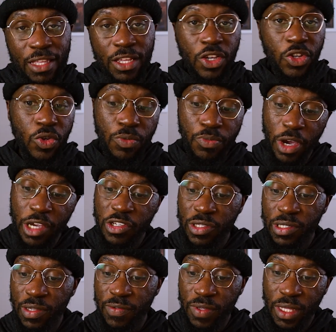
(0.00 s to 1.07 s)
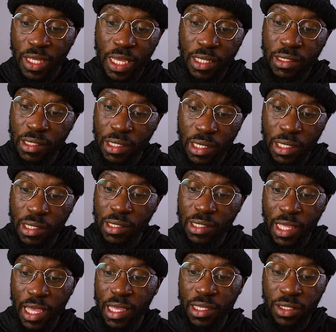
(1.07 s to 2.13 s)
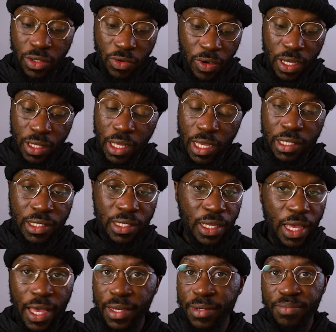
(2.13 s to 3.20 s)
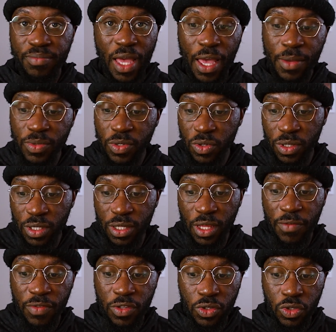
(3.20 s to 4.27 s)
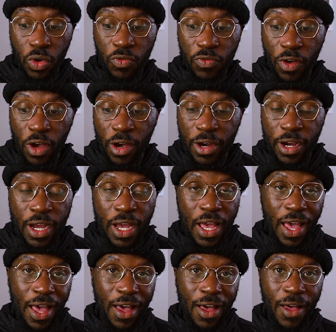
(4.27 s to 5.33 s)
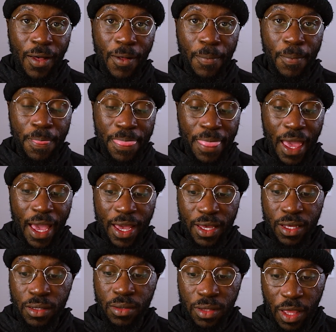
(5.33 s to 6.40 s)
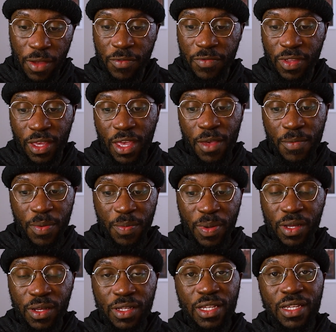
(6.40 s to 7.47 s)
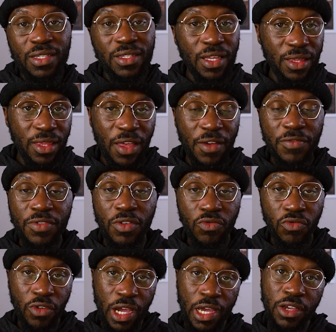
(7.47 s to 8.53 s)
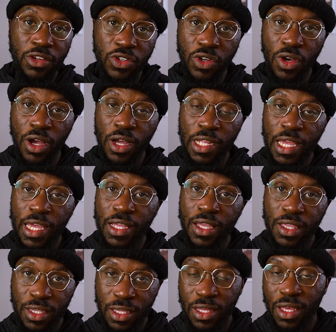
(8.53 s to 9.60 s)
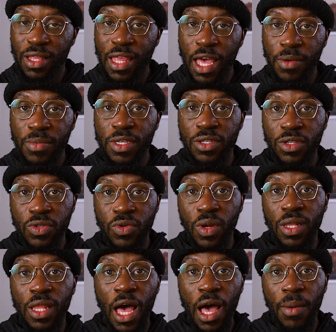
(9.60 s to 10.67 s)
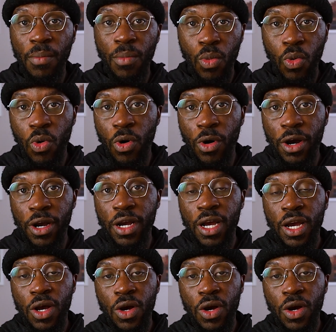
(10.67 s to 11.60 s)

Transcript: initial impressions of the lens is that it's a great lens. I absolutely love it so far. Um, I love the capabilities. I love the range on it. It's gonna allow me to do a lot more